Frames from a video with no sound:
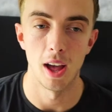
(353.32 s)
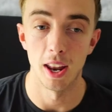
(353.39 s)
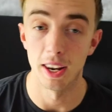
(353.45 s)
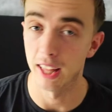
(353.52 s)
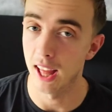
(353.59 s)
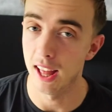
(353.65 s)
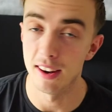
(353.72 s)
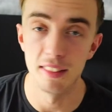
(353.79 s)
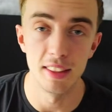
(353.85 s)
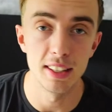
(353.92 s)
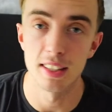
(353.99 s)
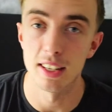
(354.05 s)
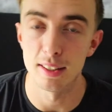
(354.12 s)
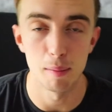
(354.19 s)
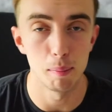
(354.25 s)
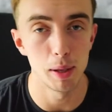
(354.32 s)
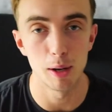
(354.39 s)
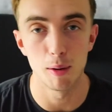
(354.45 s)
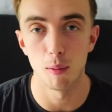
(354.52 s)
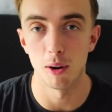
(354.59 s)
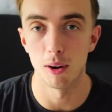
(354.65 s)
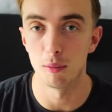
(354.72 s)
And again, this is a big
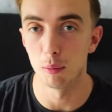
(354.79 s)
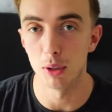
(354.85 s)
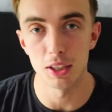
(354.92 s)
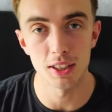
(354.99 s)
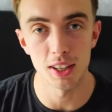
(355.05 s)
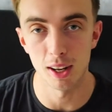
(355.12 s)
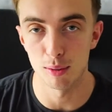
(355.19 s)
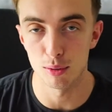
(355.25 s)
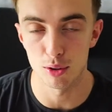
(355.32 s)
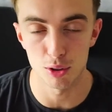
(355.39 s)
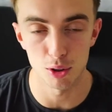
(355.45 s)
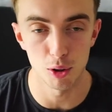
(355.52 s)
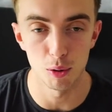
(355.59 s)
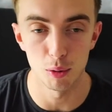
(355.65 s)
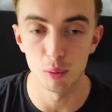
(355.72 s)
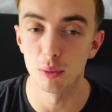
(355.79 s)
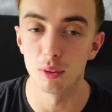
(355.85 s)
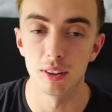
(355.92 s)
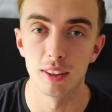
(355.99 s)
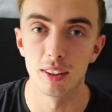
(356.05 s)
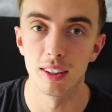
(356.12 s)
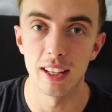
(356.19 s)
one, which sounds so
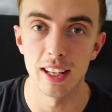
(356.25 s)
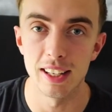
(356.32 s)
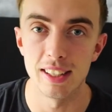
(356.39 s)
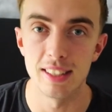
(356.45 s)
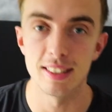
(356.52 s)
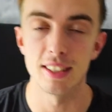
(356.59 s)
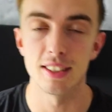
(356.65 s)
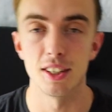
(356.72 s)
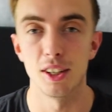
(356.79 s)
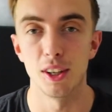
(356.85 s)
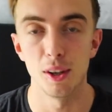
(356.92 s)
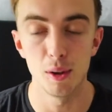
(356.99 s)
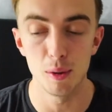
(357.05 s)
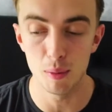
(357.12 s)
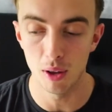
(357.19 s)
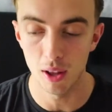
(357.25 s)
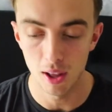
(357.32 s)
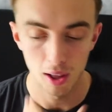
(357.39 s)
easy to do.